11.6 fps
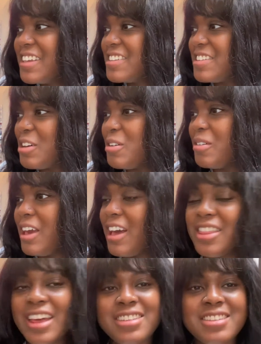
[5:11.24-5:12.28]
So yeah,
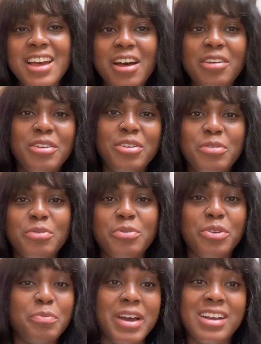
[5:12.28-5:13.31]
that's how you
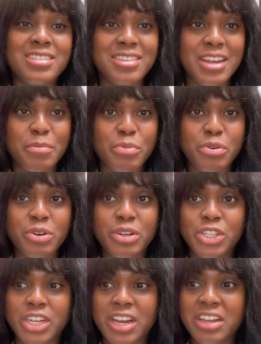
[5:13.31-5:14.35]
would pass state board
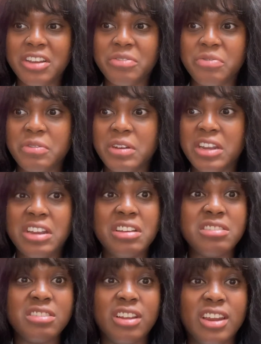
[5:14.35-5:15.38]
check in a nail
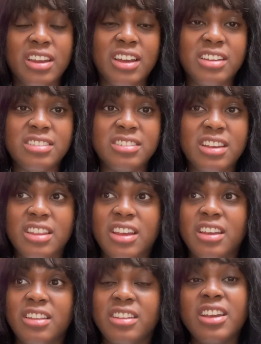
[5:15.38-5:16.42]
salon, I guess. And
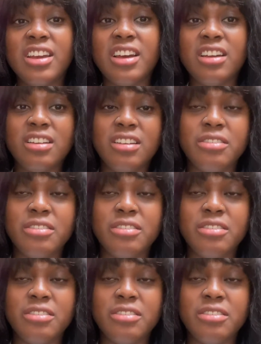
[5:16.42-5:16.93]
then Leia